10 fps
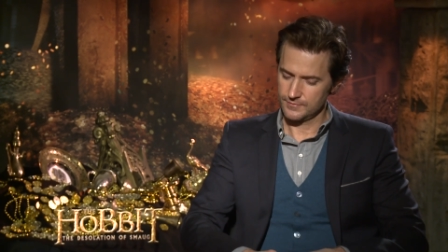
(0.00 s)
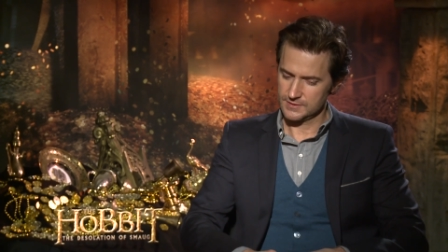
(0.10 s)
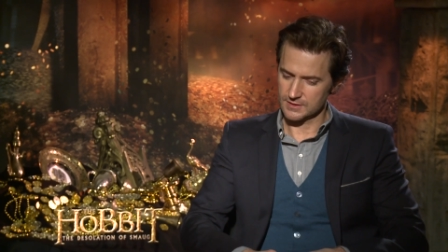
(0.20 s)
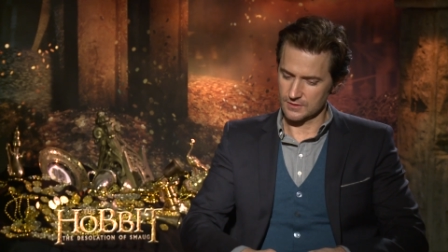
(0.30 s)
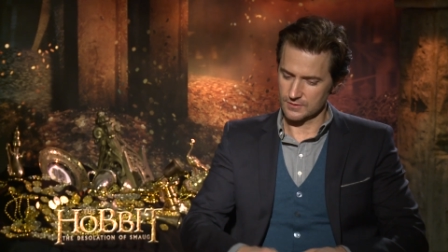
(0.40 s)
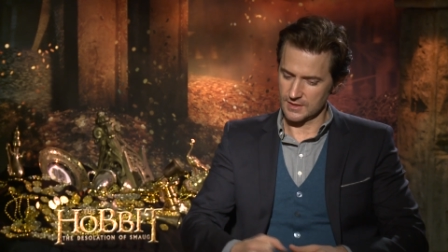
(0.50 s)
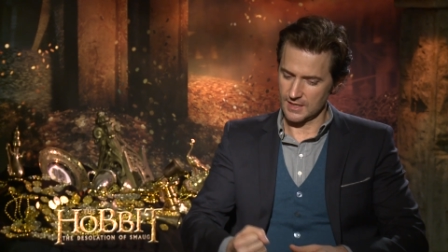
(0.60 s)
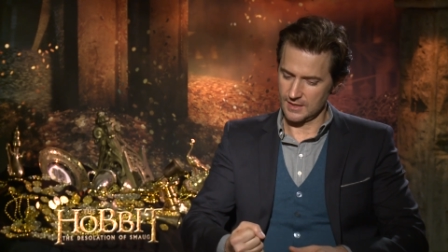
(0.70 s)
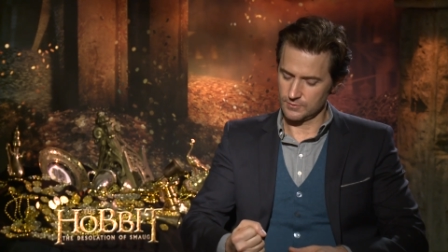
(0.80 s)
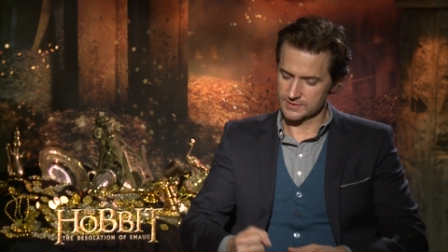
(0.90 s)
So
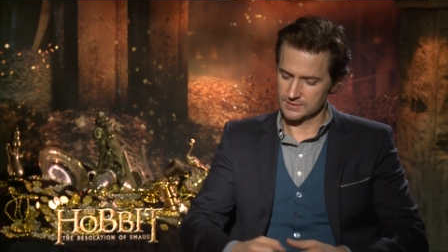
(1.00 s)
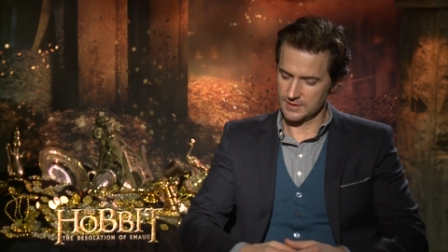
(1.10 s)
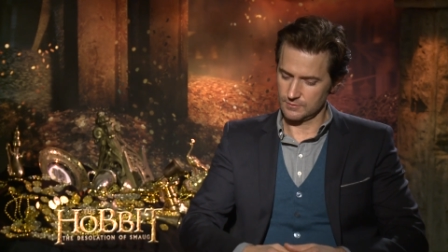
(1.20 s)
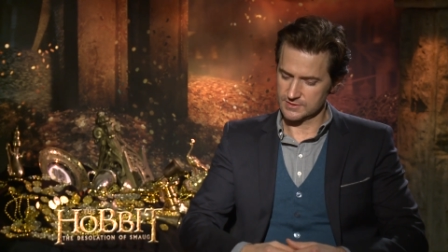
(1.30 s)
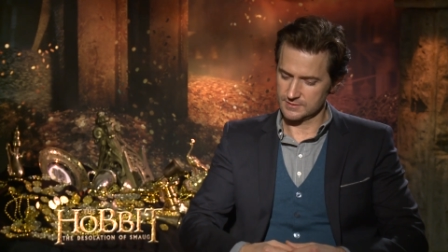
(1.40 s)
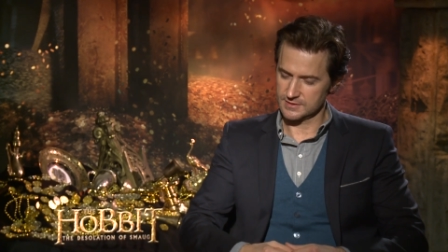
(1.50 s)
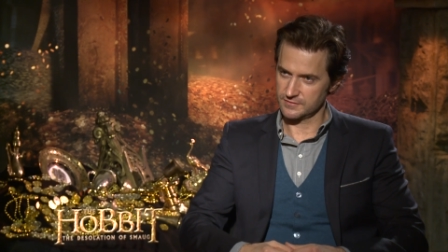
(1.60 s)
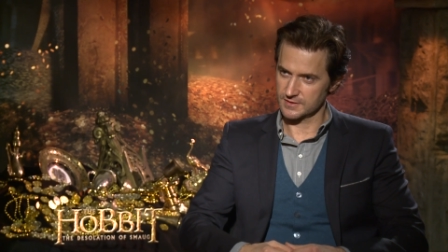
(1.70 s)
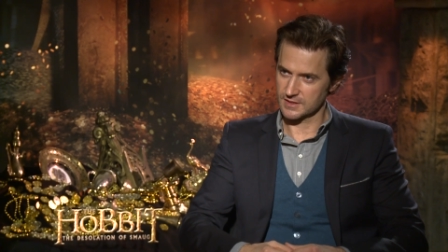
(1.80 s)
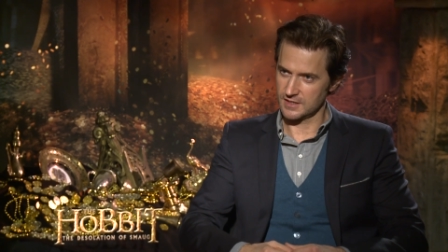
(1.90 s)
yeah, it was it was a
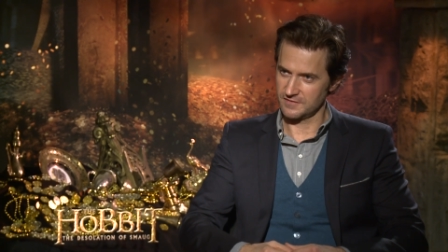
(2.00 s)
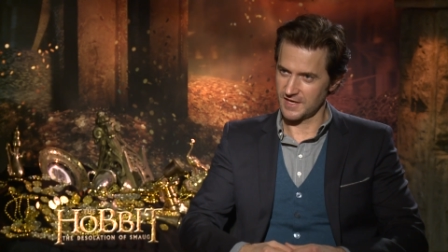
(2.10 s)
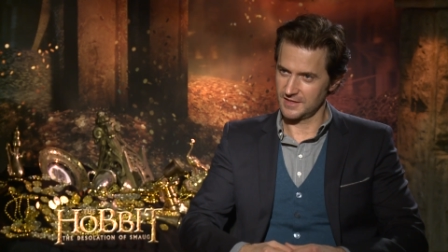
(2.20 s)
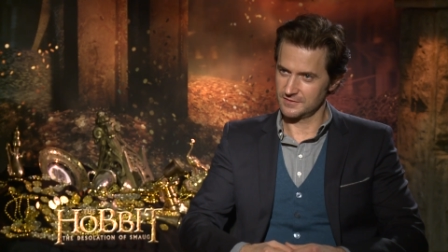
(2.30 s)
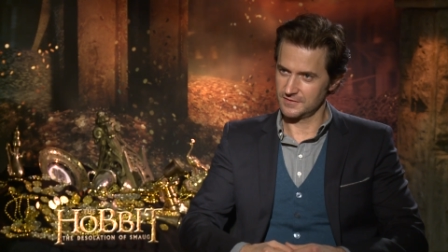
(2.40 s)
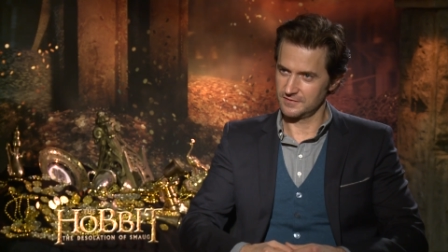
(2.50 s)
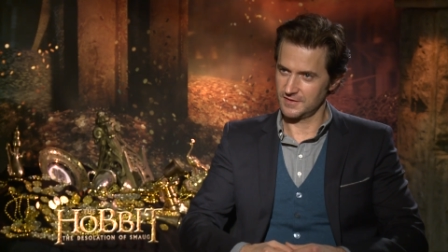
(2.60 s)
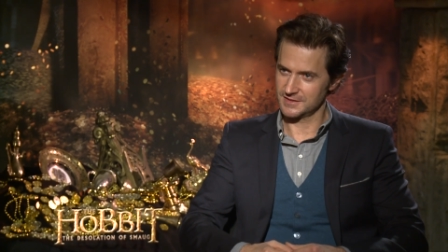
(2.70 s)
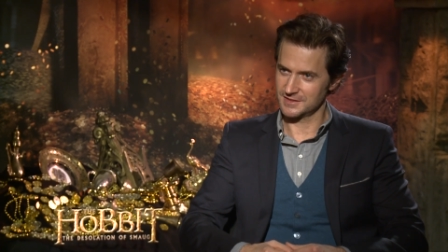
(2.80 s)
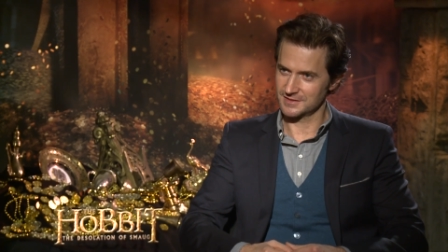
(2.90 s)
different kind of hand for
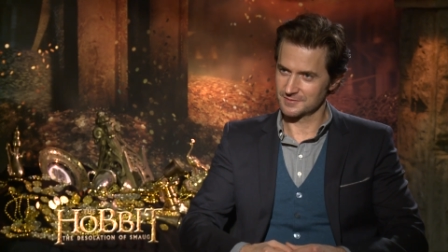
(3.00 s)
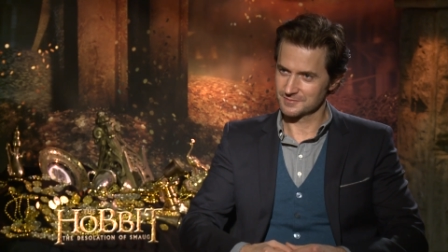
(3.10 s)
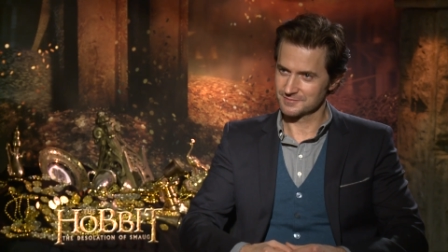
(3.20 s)
fighting.